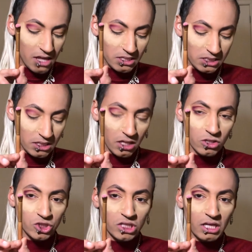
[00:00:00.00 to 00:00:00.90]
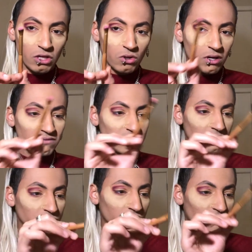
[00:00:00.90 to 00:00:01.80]
this is another shade that you don't have to
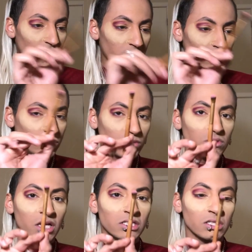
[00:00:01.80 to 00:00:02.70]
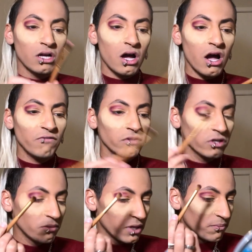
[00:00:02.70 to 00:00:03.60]
dip too far into. Dust it off a
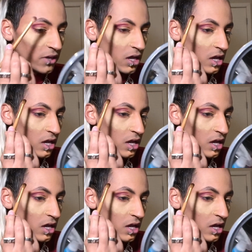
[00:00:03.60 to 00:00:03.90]
little bit.